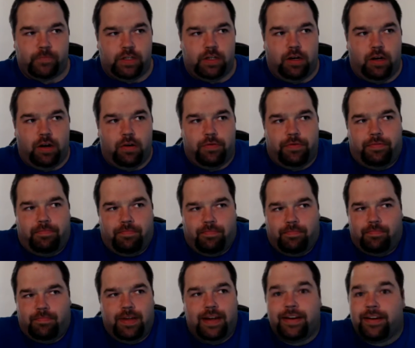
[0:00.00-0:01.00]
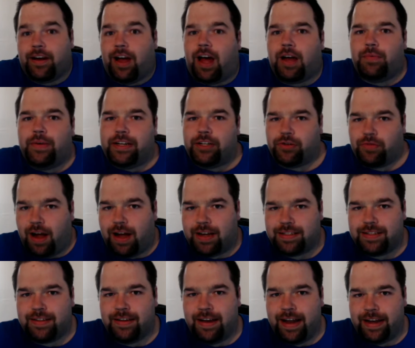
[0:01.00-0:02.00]
oh, In God We
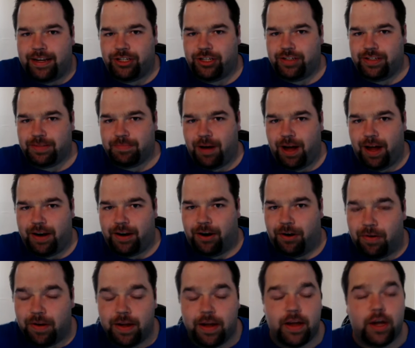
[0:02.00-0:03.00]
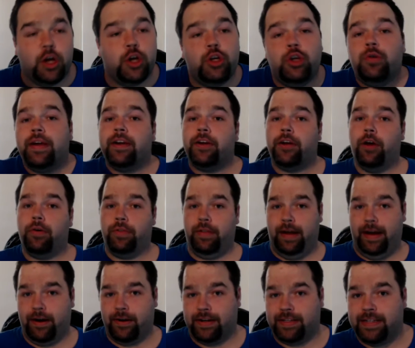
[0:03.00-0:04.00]
Trust, the nation's motto, you can go
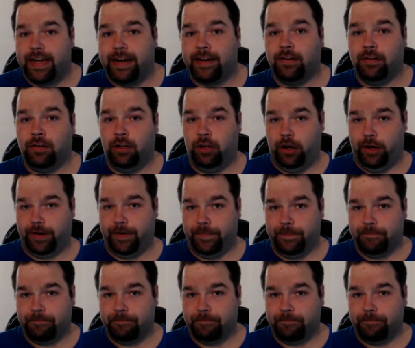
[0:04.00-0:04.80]
there and take a look.